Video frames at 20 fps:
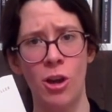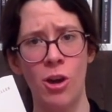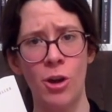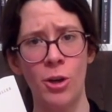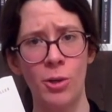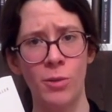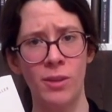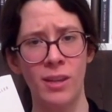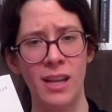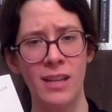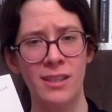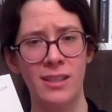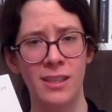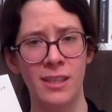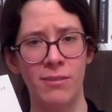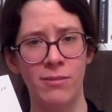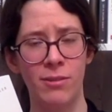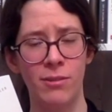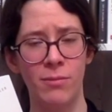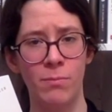argue that that's
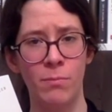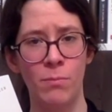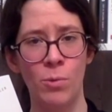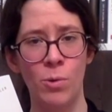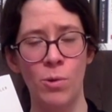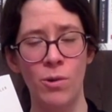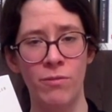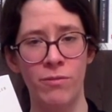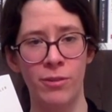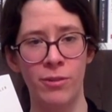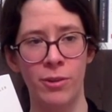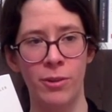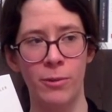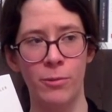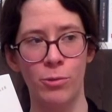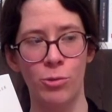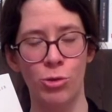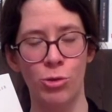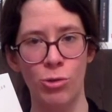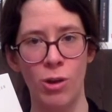even more of a
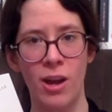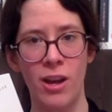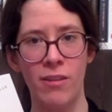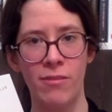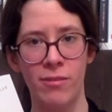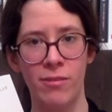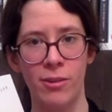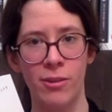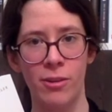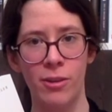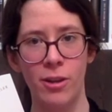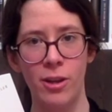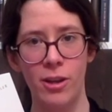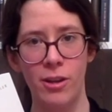driver